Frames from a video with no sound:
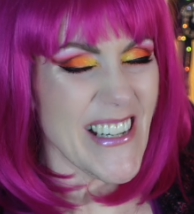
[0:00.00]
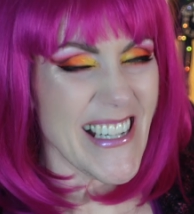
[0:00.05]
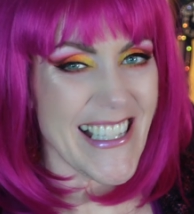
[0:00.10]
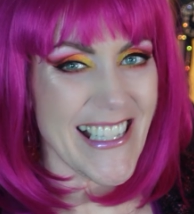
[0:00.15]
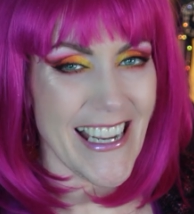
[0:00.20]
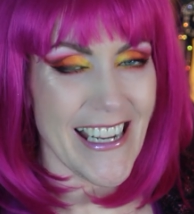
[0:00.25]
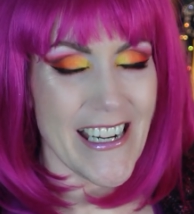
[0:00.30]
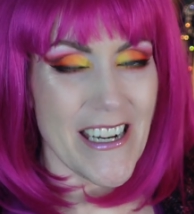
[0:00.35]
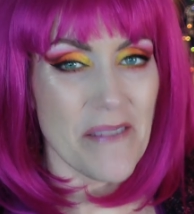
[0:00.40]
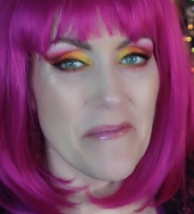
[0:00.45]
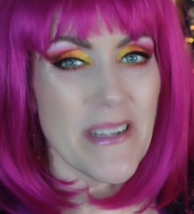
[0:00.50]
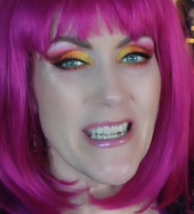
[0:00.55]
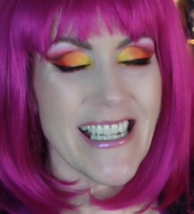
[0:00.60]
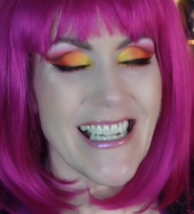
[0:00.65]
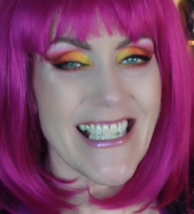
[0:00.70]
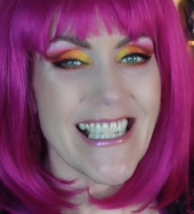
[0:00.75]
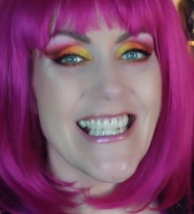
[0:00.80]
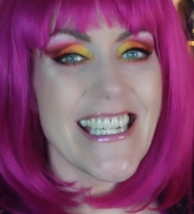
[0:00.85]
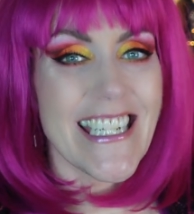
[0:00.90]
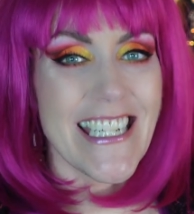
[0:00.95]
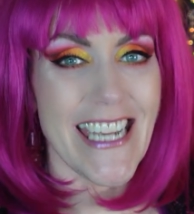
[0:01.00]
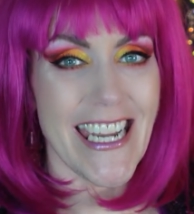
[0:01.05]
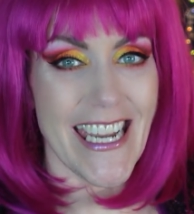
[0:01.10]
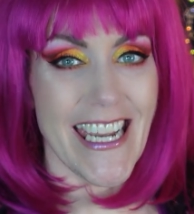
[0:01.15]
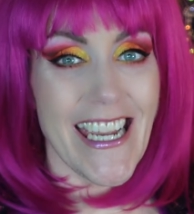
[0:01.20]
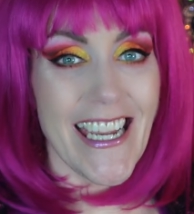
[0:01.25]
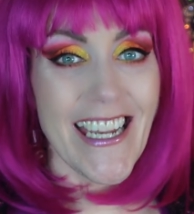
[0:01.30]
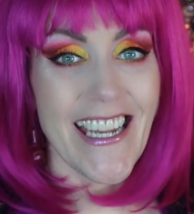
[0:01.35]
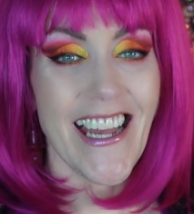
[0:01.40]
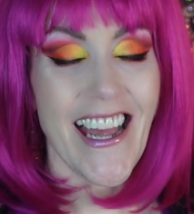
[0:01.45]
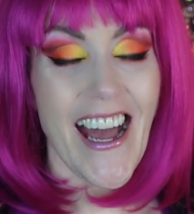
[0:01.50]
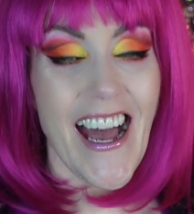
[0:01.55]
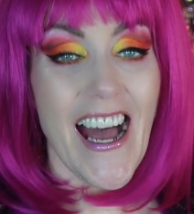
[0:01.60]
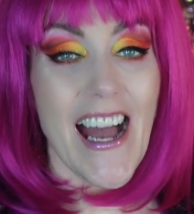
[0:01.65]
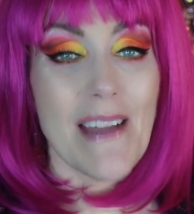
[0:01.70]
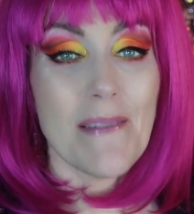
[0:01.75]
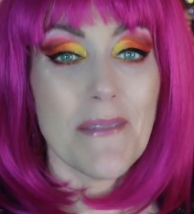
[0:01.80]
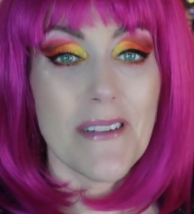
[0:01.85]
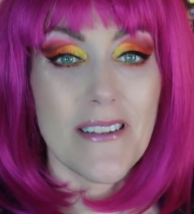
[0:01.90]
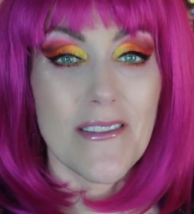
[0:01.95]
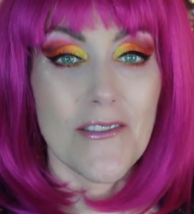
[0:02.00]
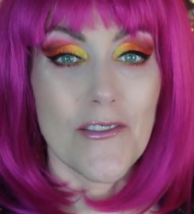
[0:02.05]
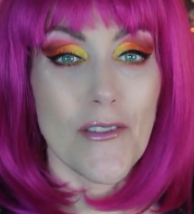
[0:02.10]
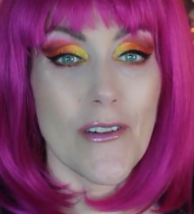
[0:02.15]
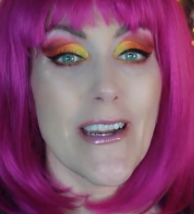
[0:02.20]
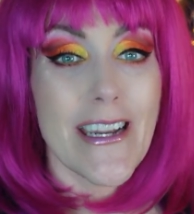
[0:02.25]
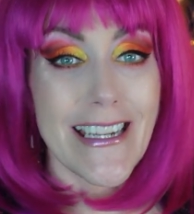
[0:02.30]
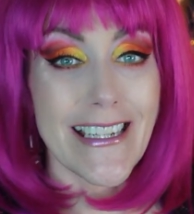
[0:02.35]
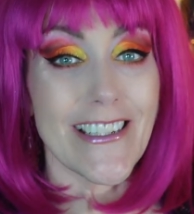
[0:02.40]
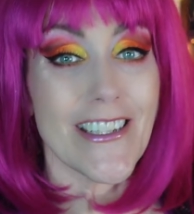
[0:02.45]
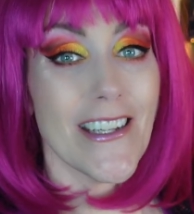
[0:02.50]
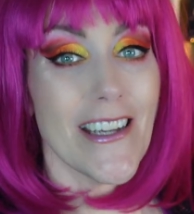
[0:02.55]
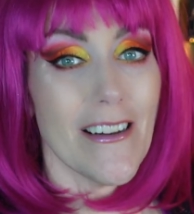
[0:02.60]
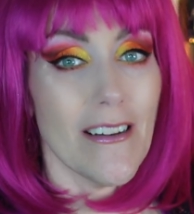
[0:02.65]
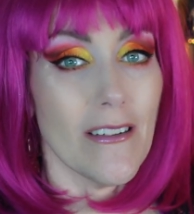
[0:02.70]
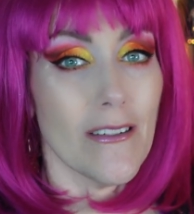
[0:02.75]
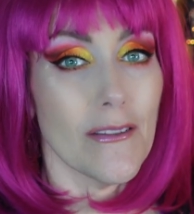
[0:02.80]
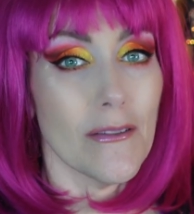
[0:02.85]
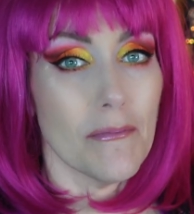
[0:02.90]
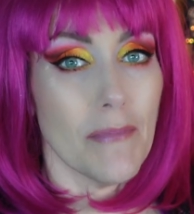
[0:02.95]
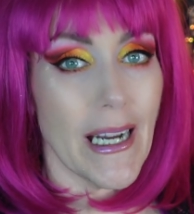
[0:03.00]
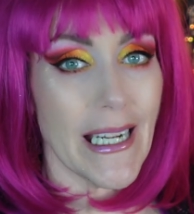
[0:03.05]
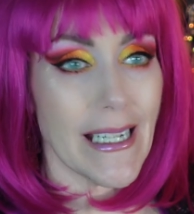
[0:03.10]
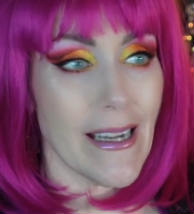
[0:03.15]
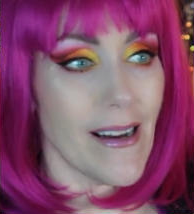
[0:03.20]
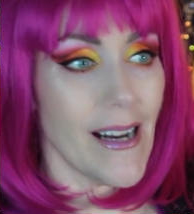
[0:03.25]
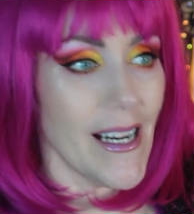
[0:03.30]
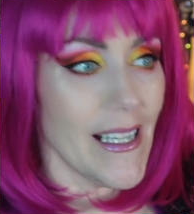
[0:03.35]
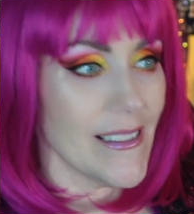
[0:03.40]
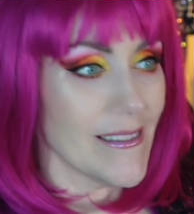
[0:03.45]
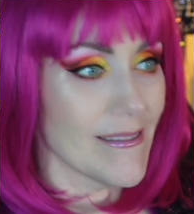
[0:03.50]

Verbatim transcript: excited because today I drank, oh my God.